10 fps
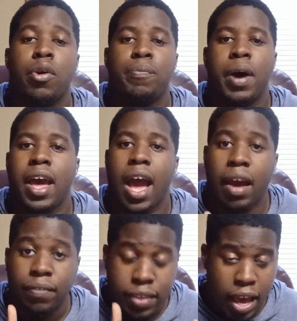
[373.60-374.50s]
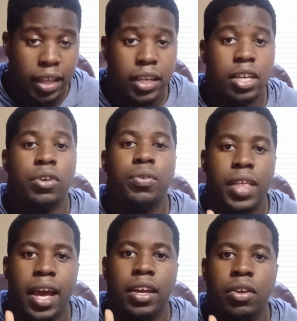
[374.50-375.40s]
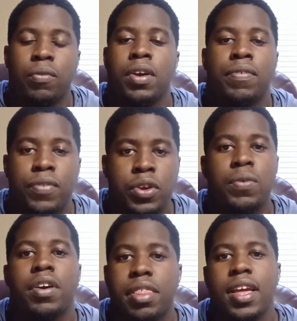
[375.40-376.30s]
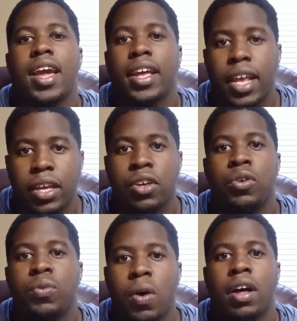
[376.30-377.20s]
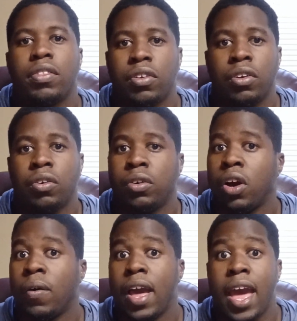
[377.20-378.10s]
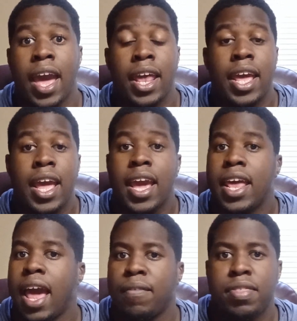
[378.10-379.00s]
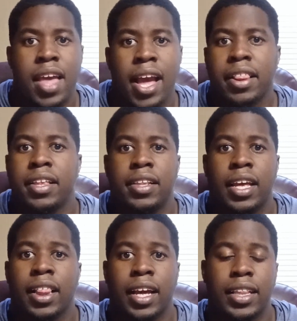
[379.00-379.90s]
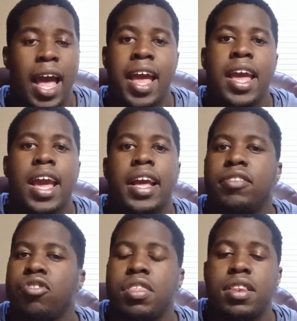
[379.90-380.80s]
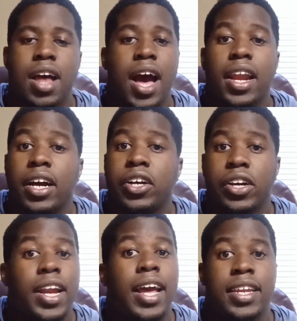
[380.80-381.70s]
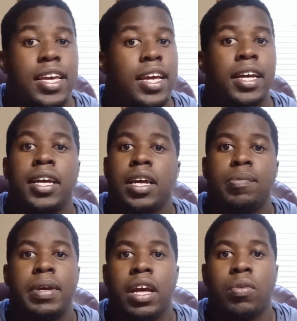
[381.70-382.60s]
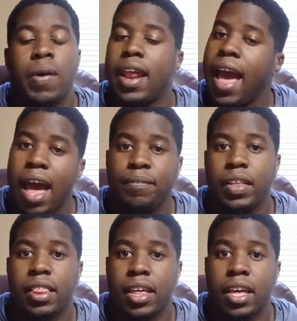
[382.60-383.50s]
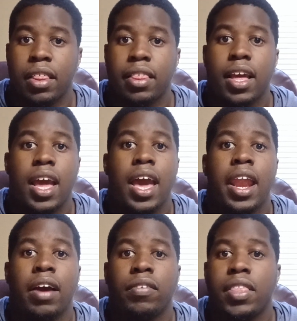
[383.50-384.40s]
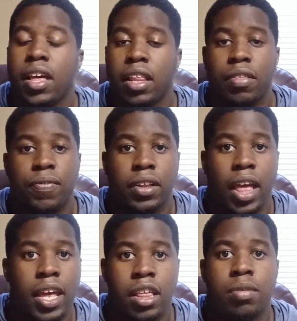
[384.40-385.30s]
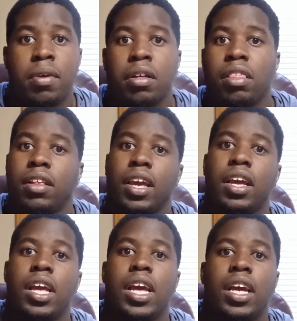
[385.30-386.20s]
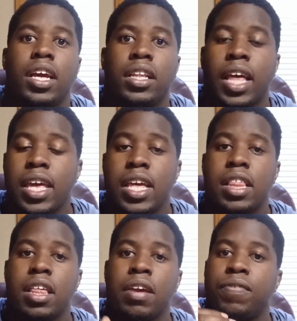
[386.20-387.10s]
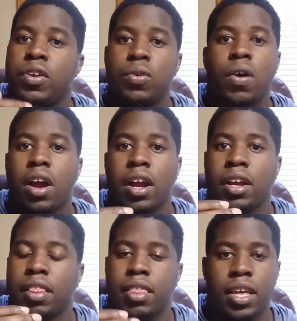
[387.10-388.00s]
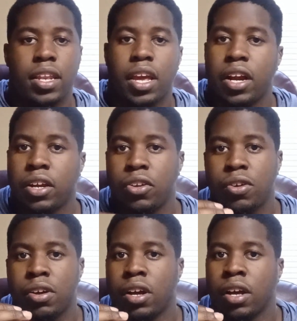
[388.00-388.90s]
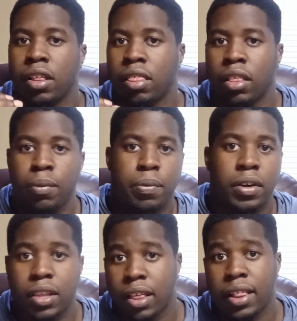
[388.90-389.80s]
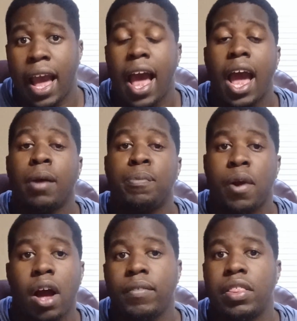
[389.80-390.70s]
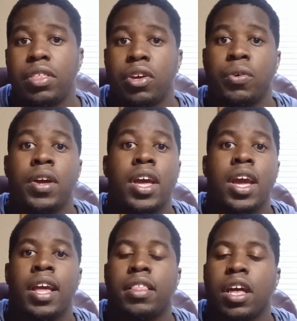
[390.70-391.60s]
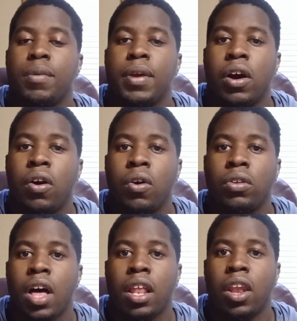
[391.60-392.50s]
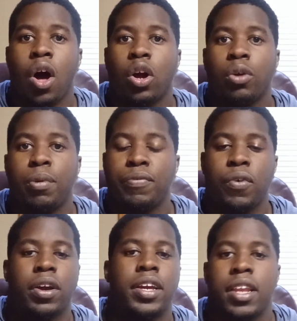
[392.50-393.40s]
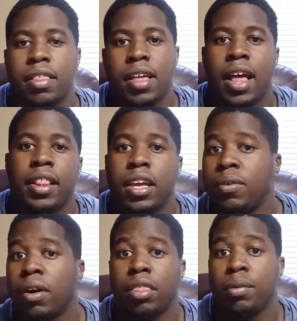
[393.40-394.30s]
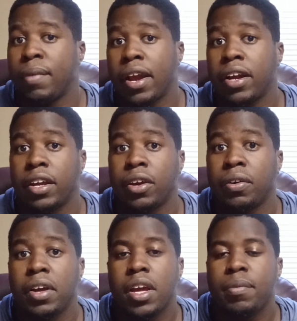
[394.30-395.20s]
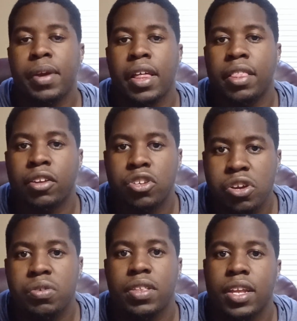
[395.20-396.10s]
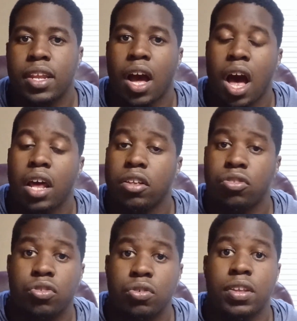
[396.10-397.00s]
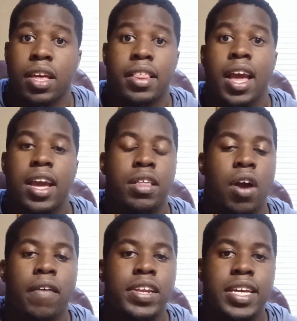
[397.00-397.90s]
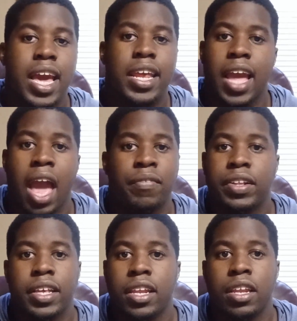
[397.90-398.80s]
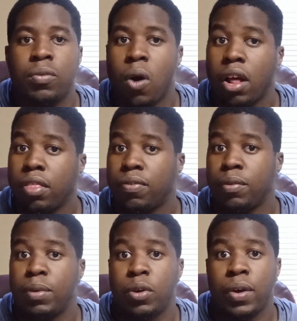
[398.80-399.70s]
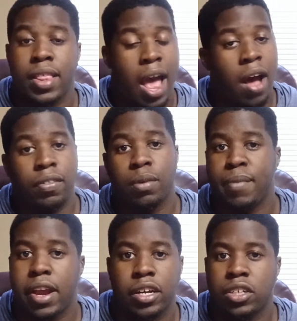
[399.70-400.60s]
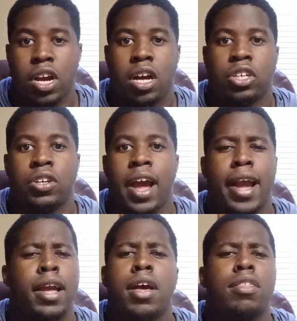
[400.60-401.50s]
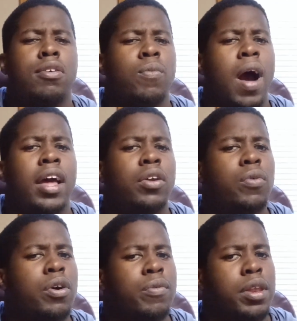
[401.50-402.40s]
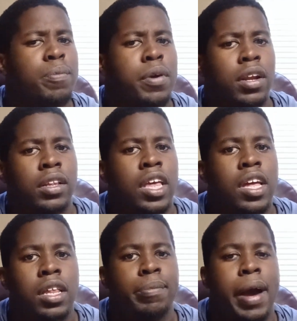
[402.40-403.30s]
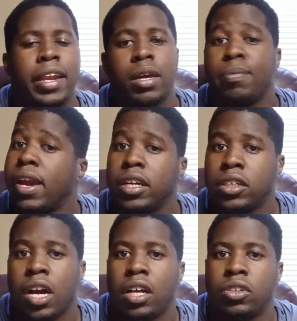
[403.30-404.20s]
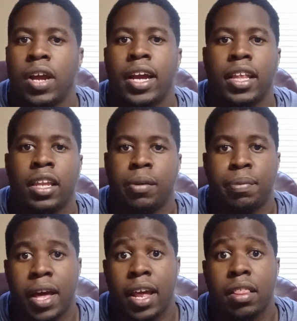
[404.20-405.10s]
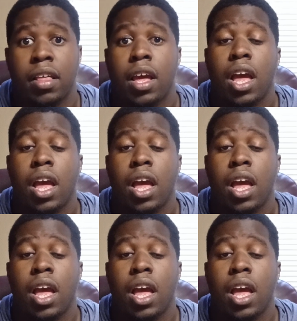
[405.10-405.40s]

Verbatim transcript: but I'm telling you that if you are saying that you want to go ahead and have sex and things like that, it's just not a good idea. Because what happens is, and I would tell this for ladies mostly, ladies, if you are sitting there, you're uh, sleeping with this guy, I promise you, it's going to be a whole lot longer before he decides that he wants to marry you. Because the truth and the honest truth is, he's already getting everything that he wants from you without the marriage contract. So why in the world would he put a legally binding marriage contract into place?